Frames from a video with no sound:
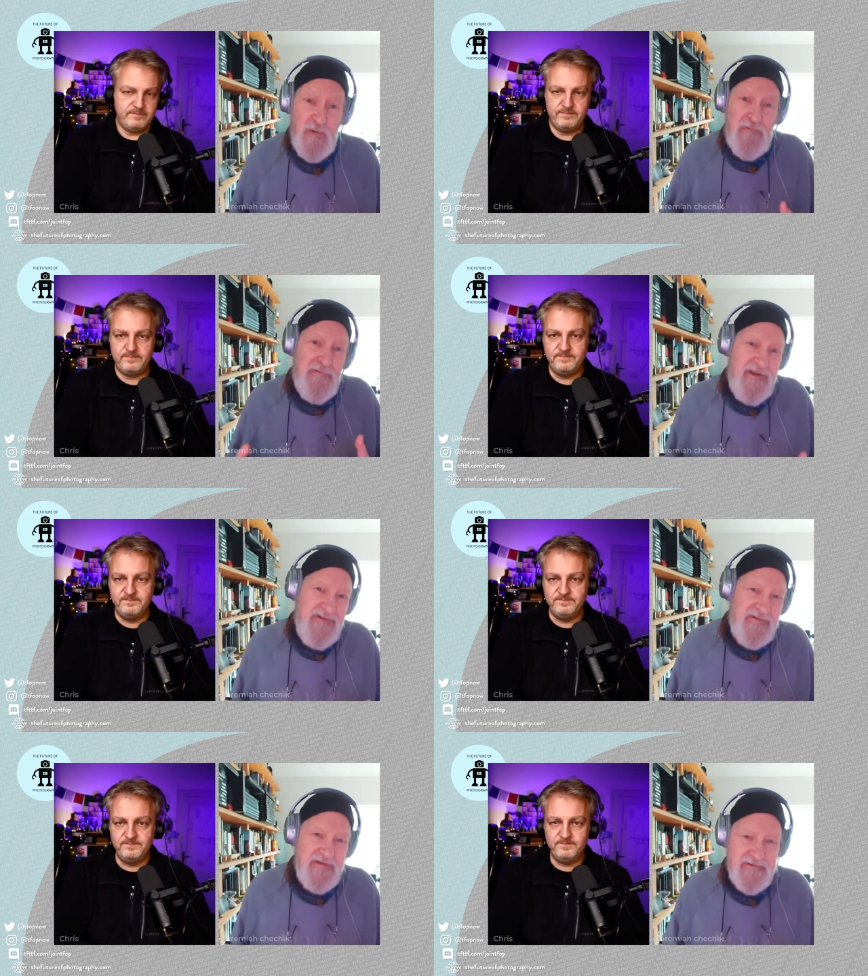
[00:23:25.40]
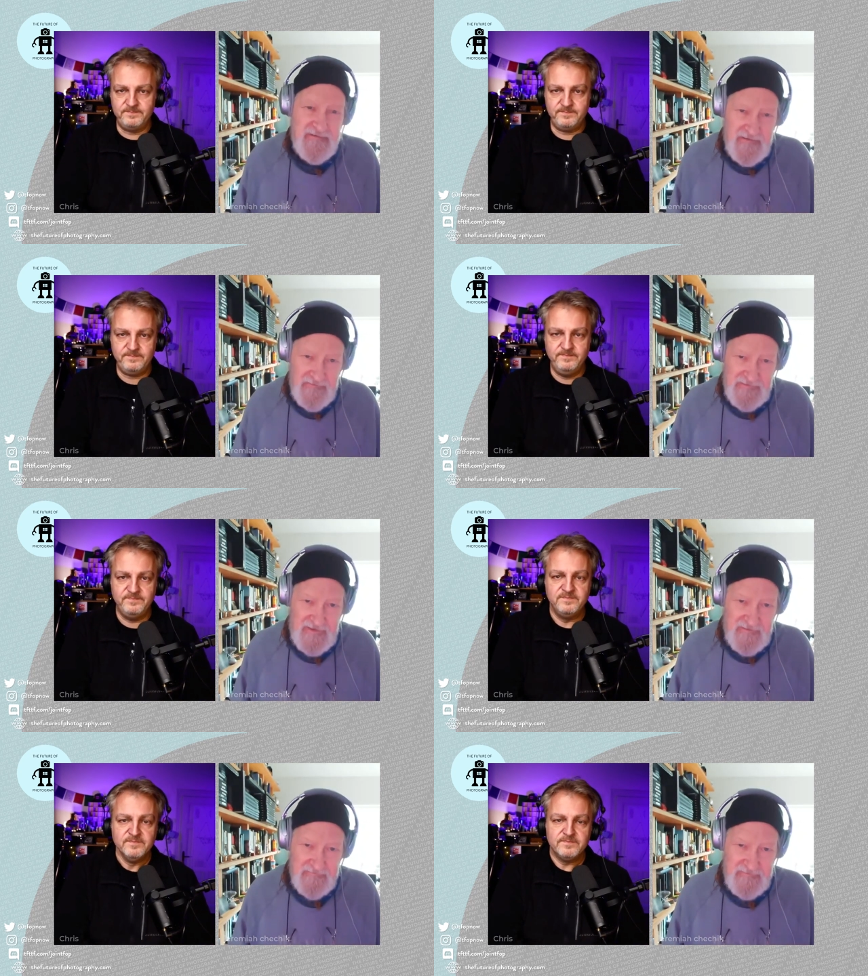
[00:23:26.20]
Speaker 1: quote reason to go
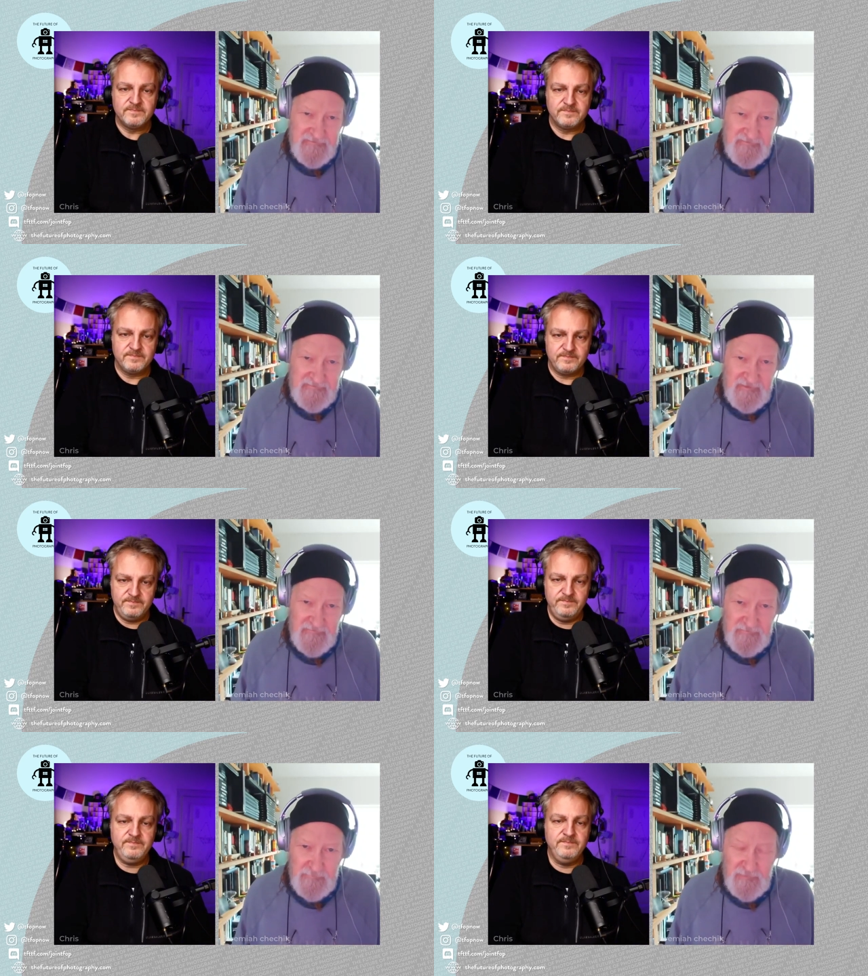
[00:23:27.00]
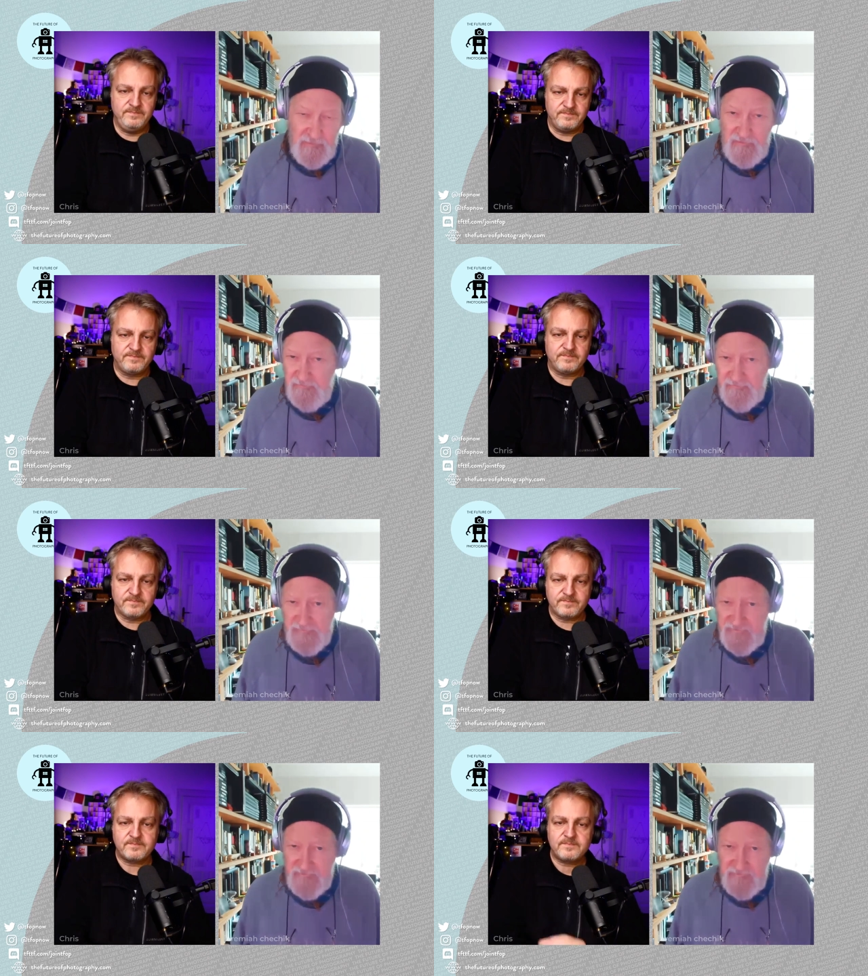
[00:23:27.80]
down to the southern pole.
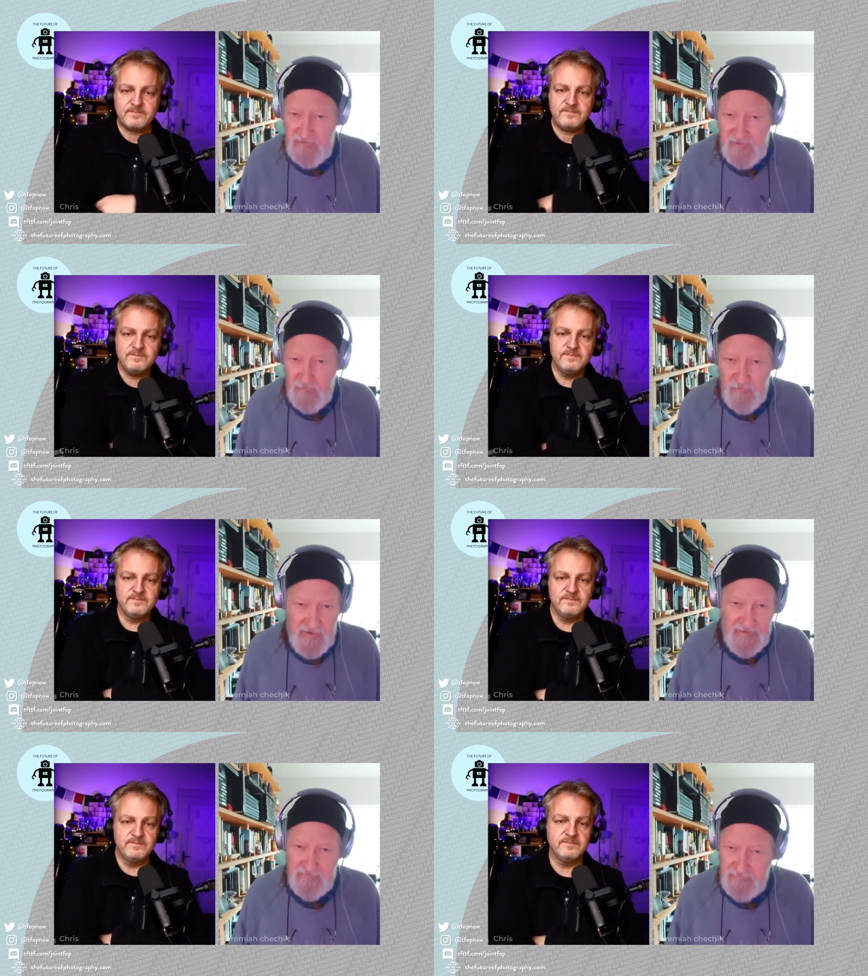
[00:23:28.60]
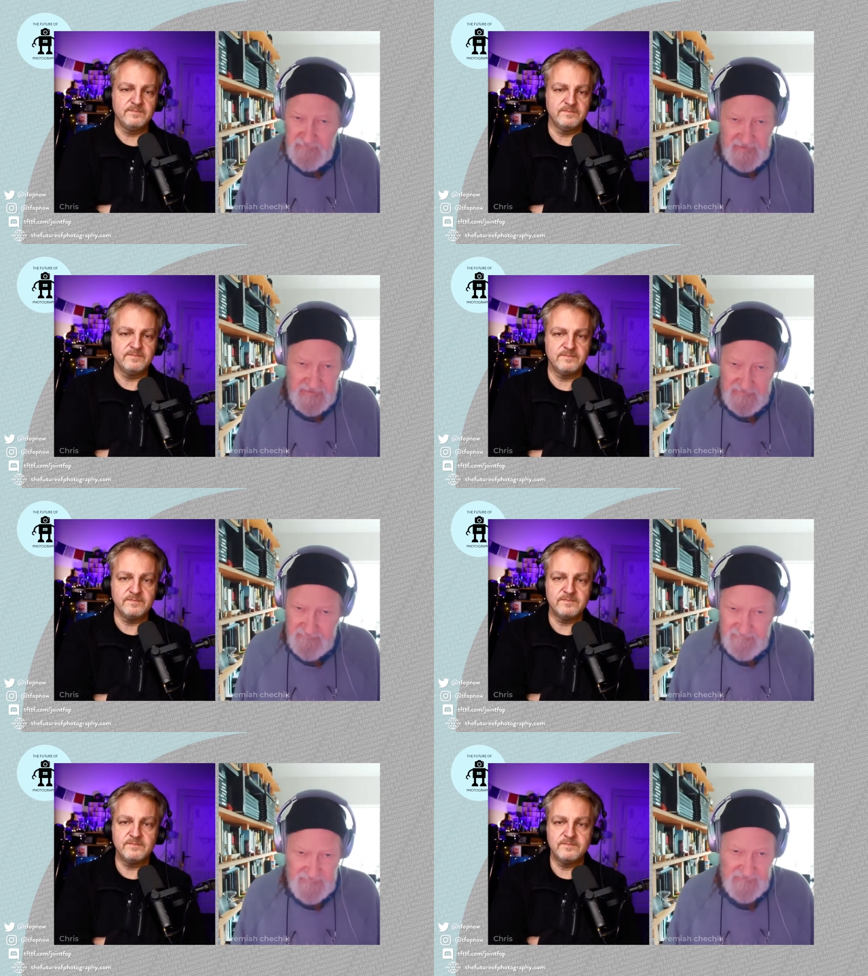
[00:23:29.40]
and you can't whale, you
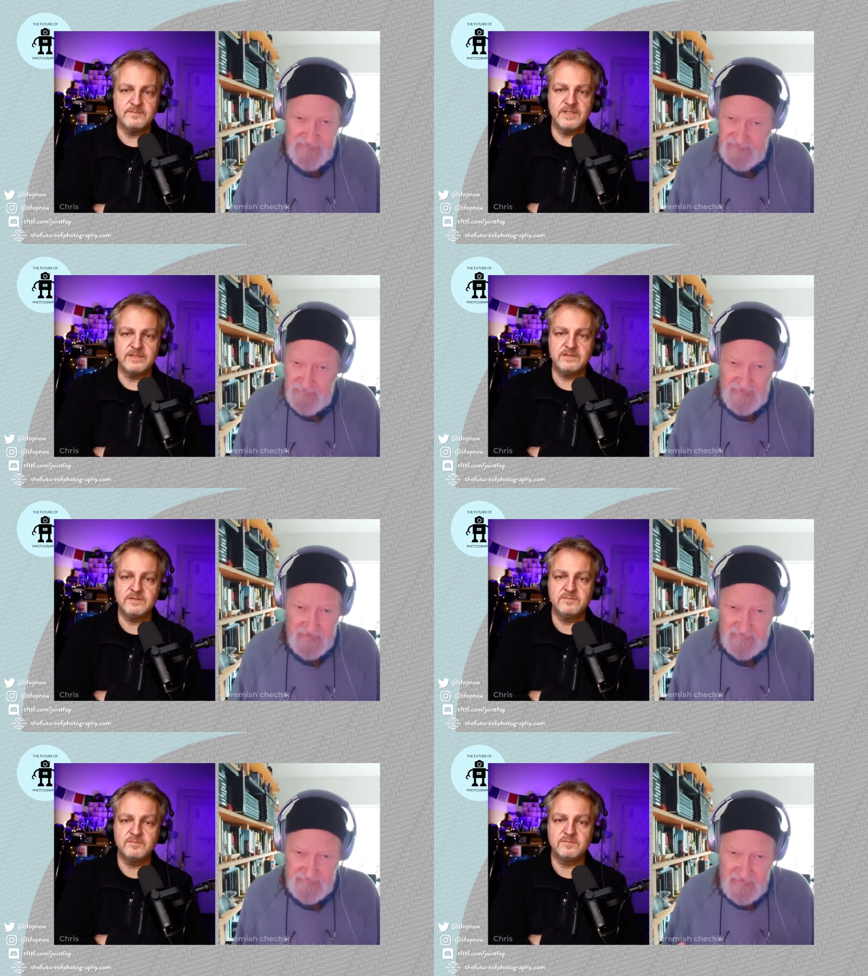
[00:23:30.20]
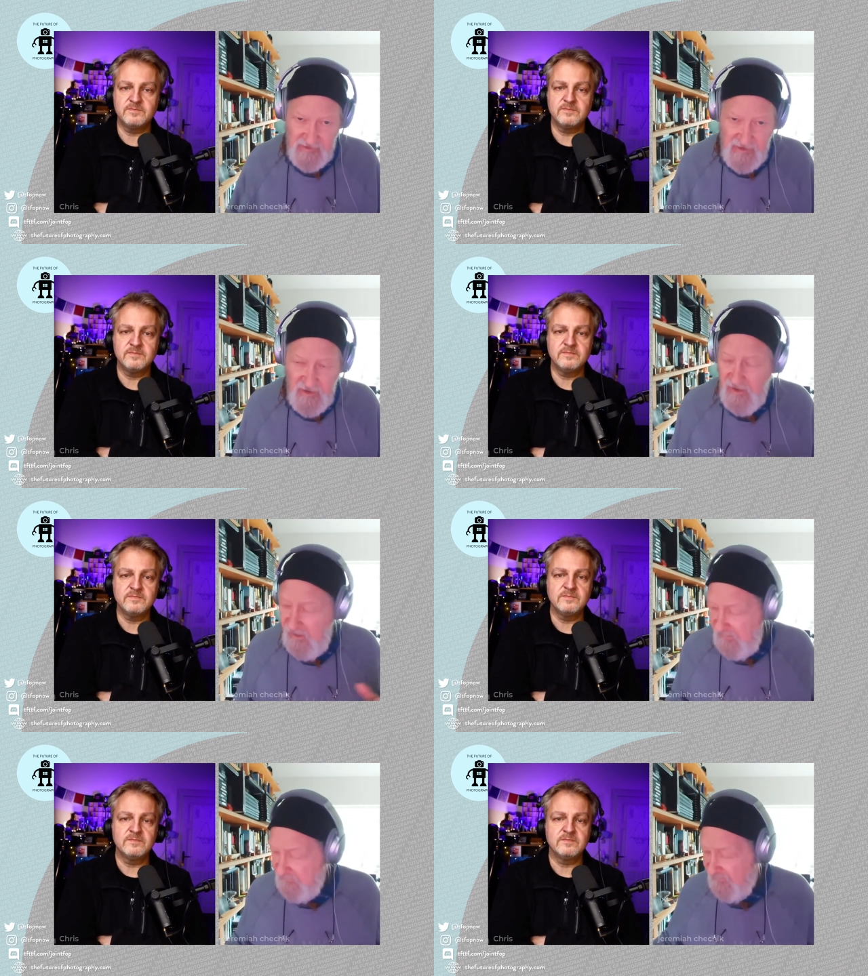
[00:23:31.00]
can't fish. Right. I mean, it's
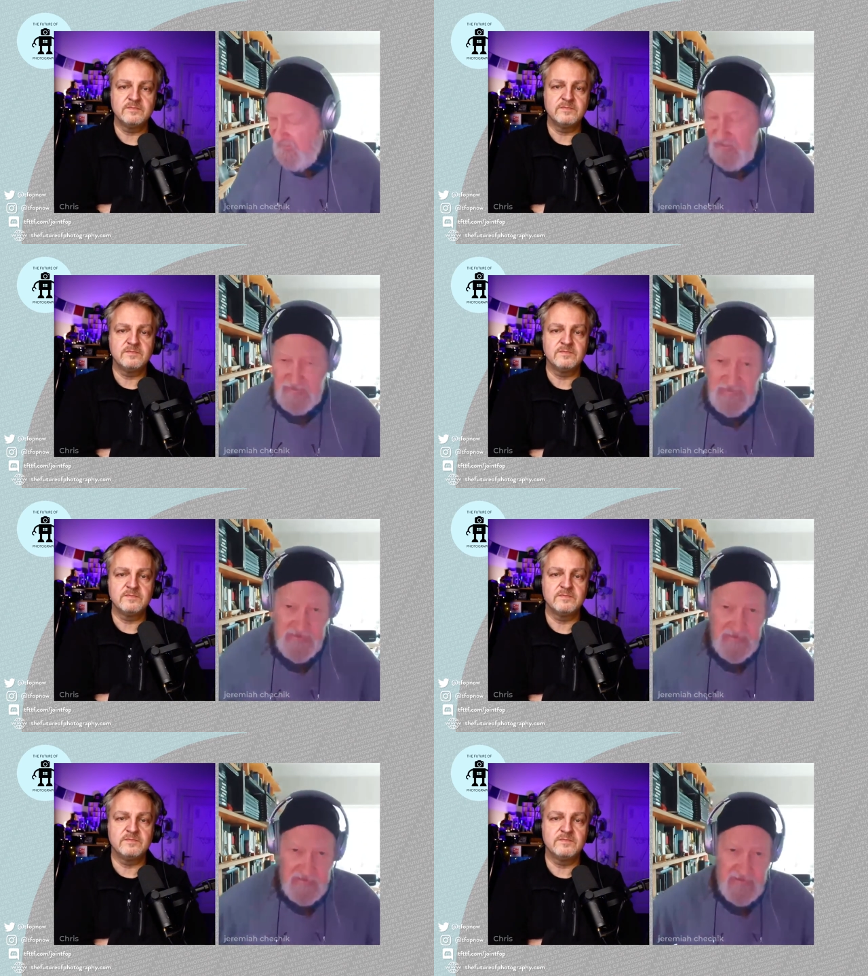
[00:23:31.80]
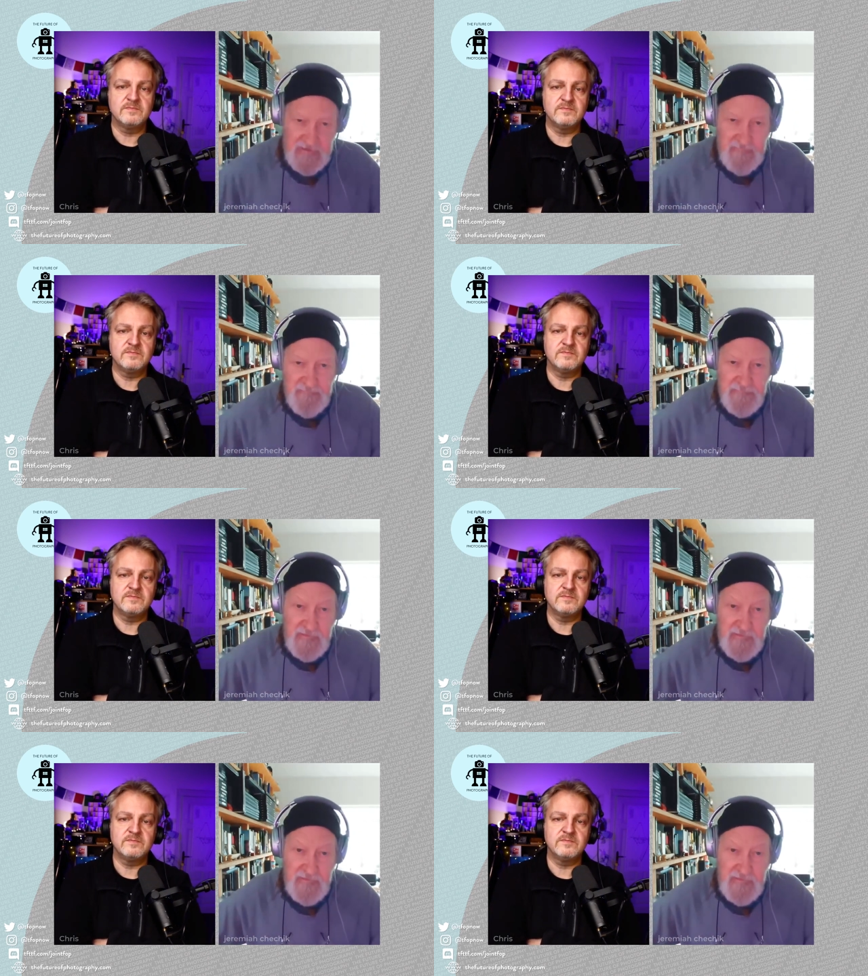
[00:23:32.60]
highly highly, uh,